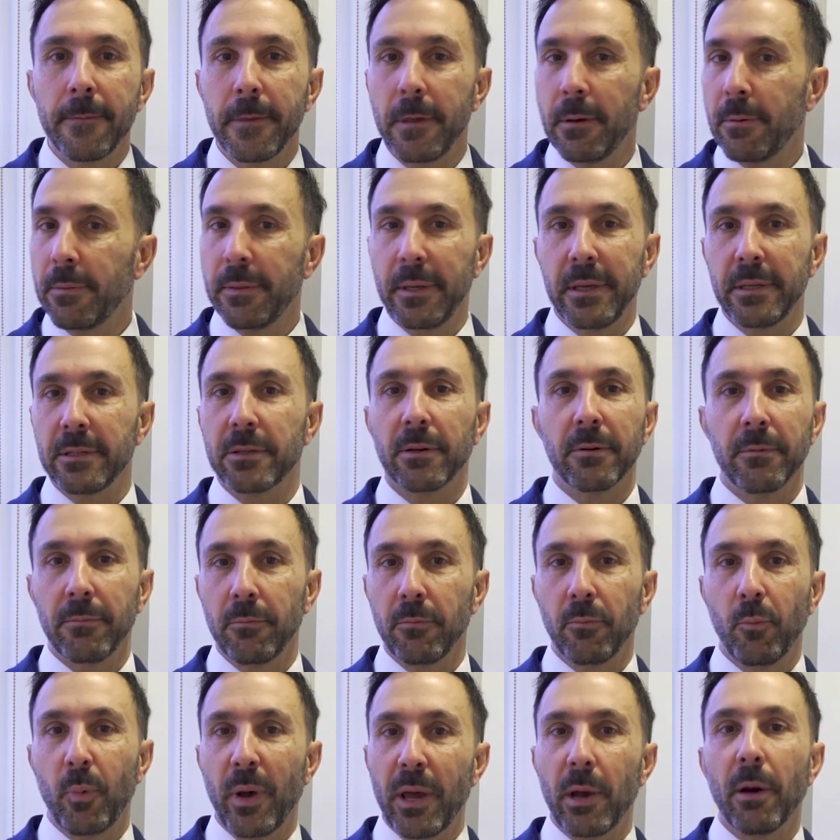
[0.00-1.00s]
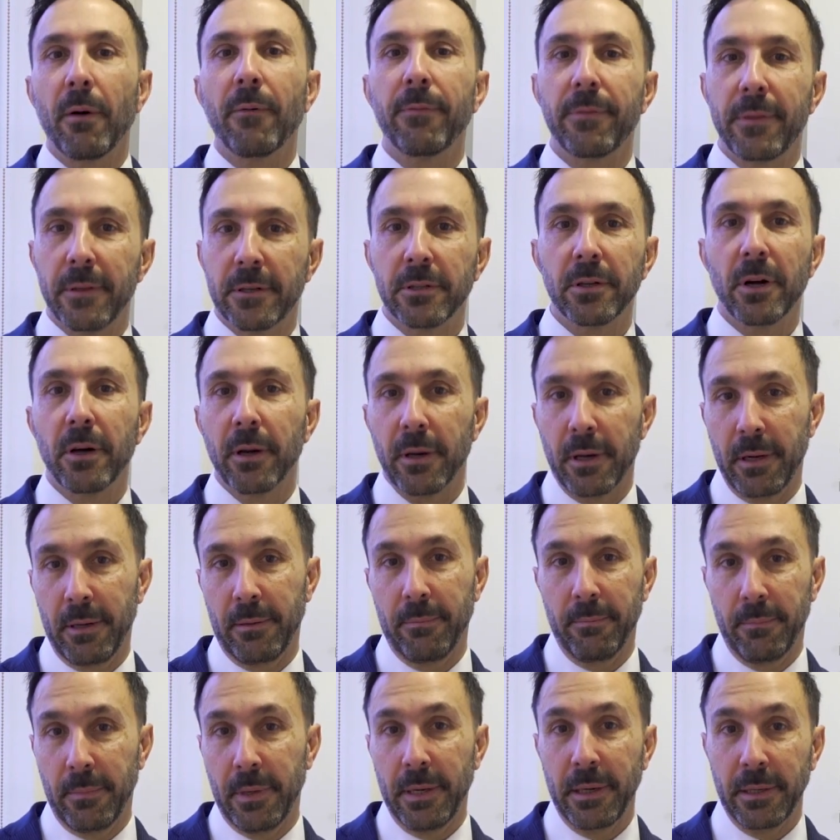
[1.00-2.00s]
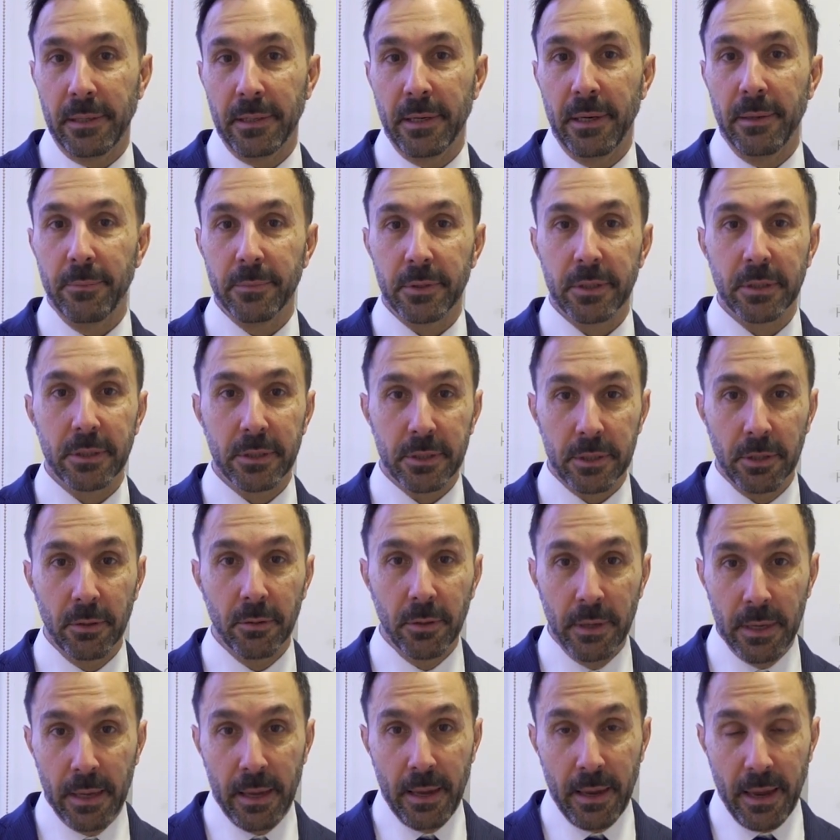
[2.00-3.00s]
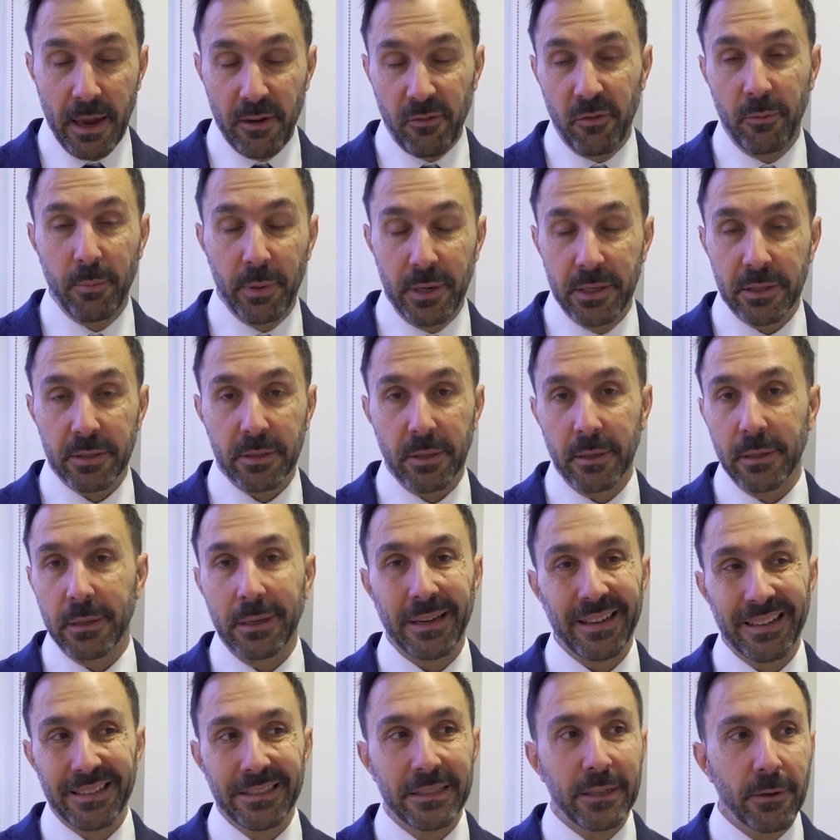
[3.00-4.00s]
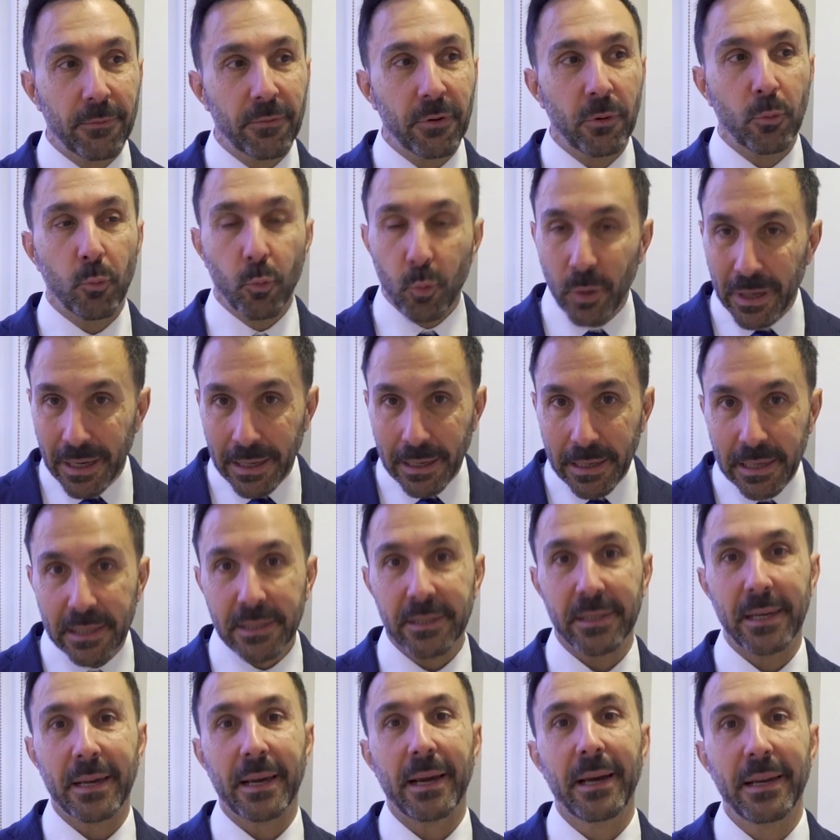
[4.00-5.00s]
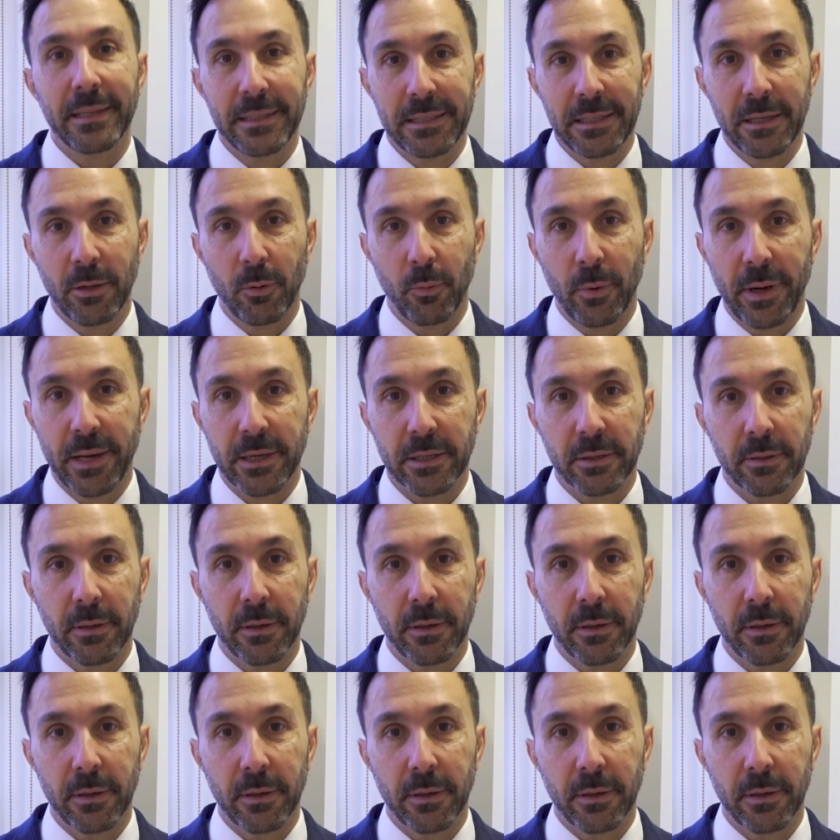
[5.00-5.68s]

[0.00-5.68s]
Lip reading: these are way off the target many times, and so everybody's got a different realistic ideal weight.